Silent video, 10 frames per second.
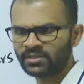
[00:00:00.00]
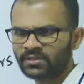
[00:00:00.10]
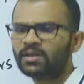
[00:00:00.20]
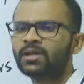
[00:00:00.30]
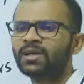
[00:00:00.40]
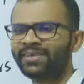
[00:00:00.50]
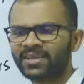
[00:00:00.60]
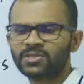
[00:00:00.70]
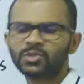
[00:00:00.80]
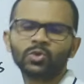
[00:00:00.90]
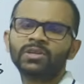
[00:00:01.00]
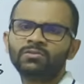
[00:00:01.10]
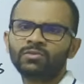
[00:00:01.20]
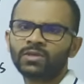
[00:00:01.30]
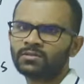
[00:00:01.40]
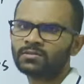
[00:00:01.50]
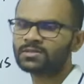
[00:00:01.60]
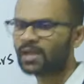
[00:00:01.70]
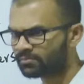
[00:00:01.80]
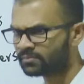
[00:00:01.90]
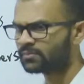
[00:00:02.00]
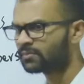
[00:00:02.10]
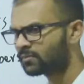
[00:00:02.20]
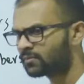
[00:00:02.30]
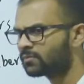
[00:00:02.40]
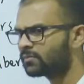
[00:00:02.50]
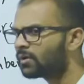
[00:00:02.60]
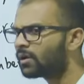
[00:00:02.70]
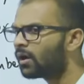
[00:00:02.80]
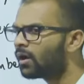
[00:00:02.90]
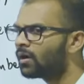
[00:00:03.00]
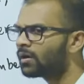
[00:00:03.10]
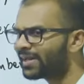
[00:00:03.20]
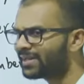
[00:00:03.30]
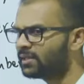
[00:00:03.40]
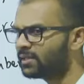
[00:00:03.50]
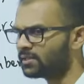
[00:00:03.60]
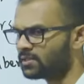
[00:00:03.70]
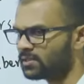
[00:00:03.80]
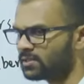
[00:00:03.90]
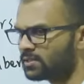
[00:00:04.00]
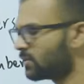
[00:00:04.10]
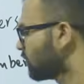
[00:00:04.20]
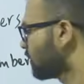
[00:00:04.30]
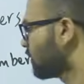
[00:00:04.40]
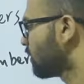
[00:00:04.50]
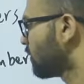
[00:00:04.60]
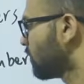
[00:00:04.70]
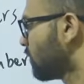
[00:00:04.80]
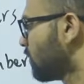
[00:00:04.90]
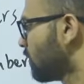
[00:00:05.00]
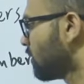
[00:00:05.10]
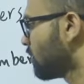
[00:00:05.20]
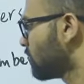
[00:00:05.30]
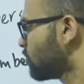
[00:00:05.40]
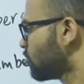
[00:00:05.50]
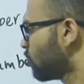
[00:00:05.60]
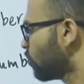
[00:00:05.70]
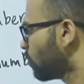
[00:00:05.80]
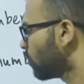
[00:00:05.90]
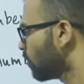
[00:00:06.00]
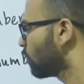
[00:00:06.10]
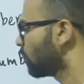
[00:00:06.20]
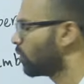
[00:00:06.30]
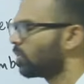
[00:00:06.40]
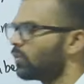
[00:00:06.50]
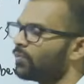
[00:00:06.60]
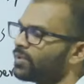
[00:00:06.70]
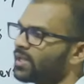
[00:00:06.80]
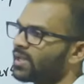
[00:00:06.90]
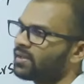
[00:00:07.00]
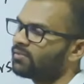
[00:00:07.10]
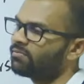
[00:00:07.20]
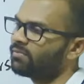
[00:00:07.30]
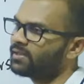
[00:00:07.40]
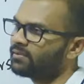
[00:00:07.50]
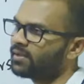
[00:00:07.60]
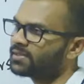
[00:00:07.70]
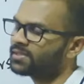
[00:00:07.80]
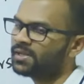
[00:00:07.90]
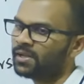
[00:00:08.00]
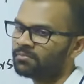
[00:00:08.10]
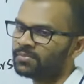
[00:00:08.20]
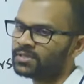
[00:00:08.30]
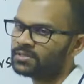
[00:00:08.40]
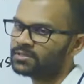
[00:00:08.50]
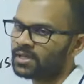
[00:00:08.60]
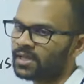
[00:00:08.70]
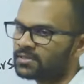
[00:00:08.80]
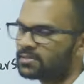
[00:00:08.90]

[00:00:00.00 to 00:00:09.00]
ratio between some integers. So we can define rational numbers as